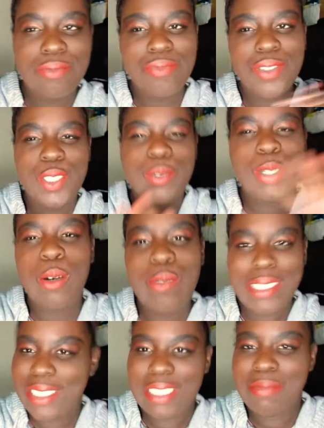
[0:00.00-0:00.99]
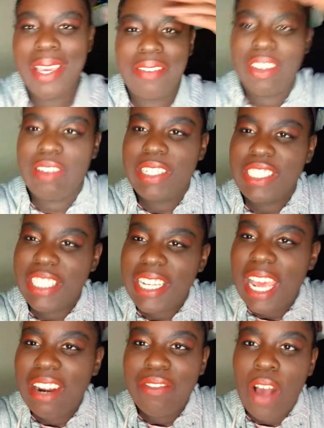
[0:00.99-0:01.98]
you know this is my favorite shade
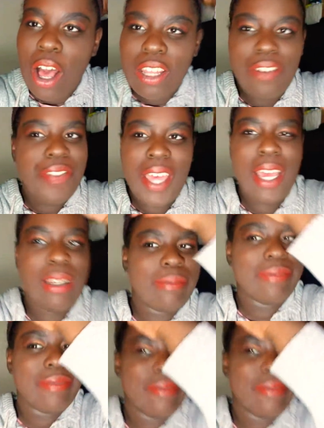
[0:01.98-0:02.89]
out of all of them.